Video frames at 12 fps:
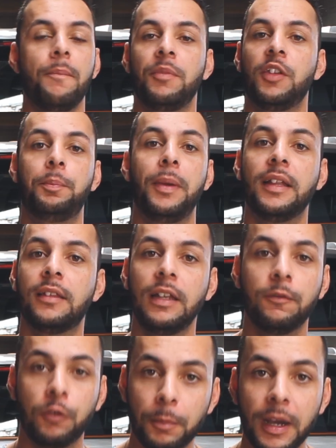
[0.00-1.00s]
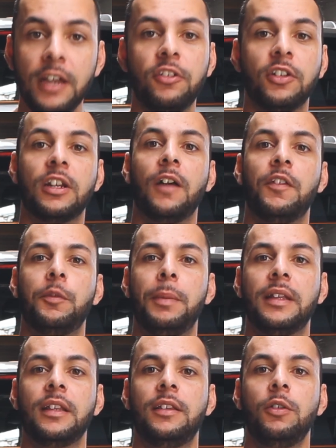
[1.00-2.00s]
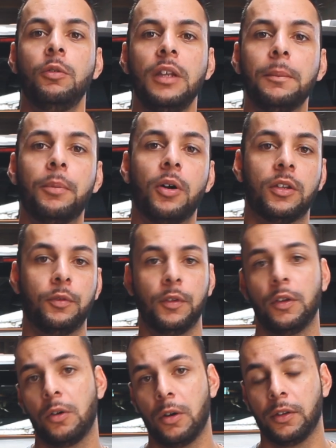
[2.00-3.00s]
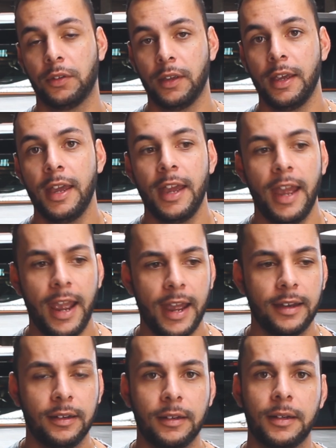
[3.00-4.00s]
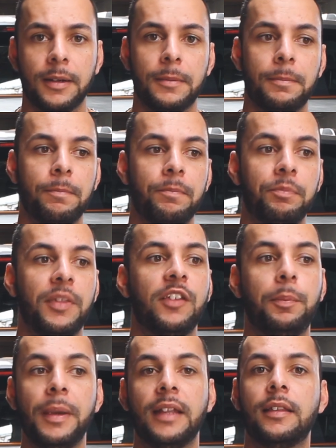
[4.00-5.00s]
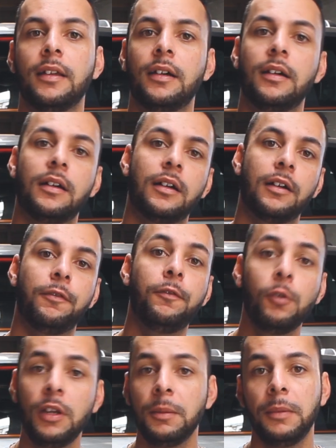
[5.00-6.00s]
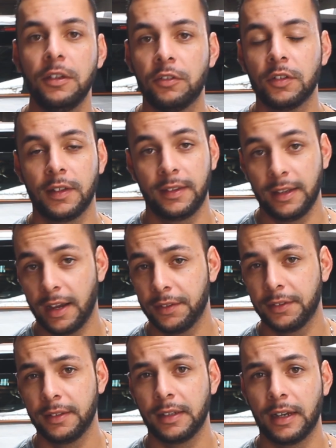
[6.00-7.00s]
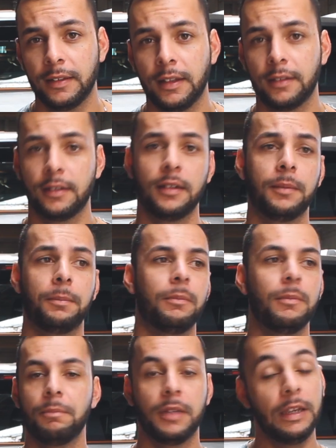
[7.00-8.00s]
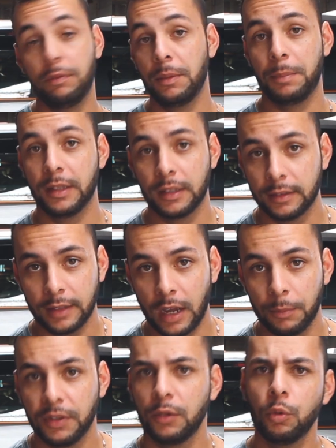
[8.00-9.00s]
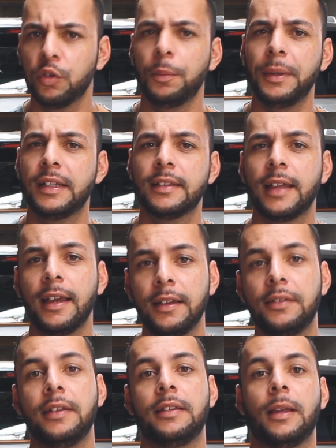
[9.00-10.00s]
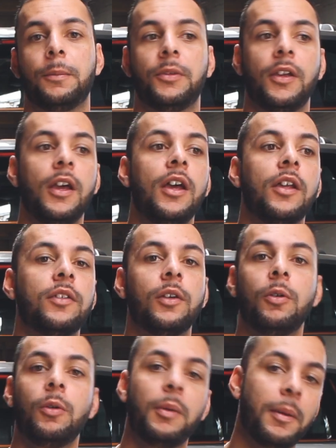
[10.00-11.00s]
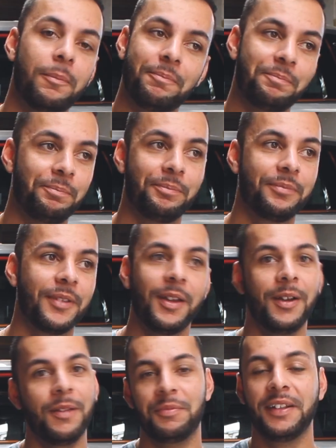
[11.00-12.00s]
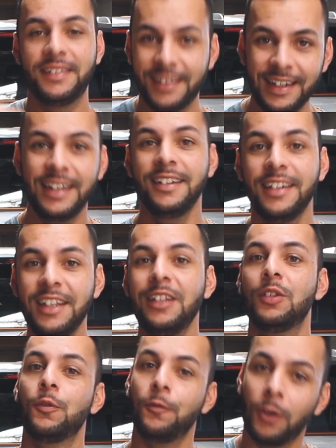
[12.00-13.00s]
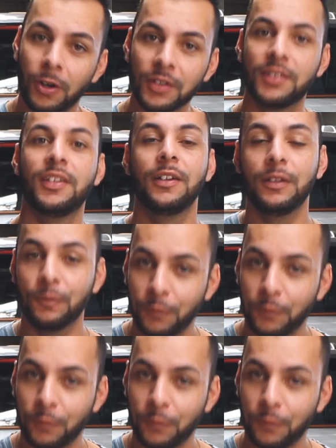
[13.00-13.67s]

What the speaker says: there's better information now, there's better tuning parts for the cars, and there's better fueling mixtures that the guys can run that's going to give them better times and also better tire setups. So the trend is faster and